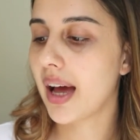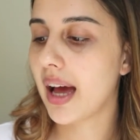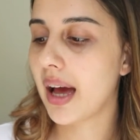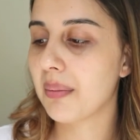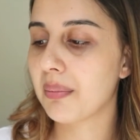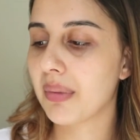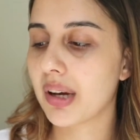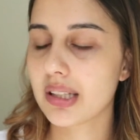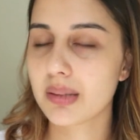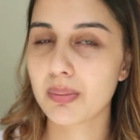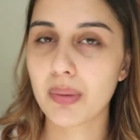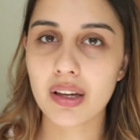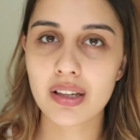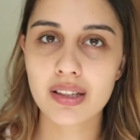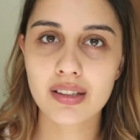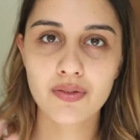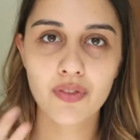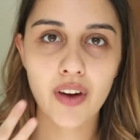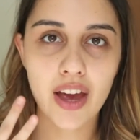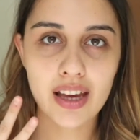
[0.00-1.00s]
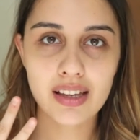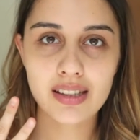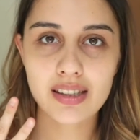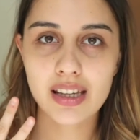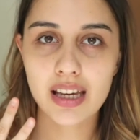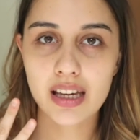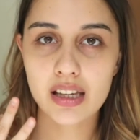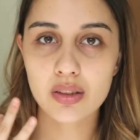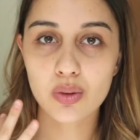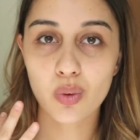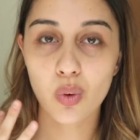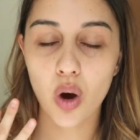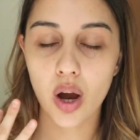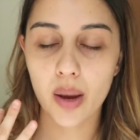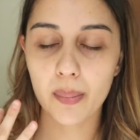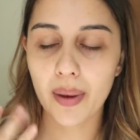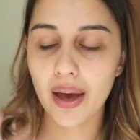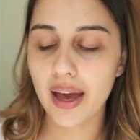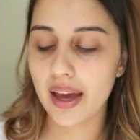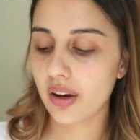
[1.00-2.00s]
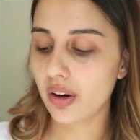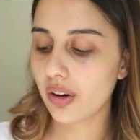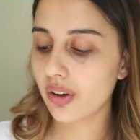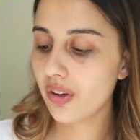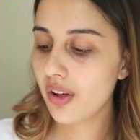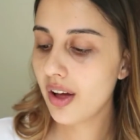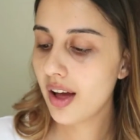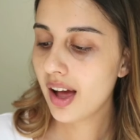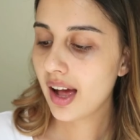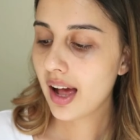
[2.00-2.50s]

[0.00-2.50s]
as my face is quite pale.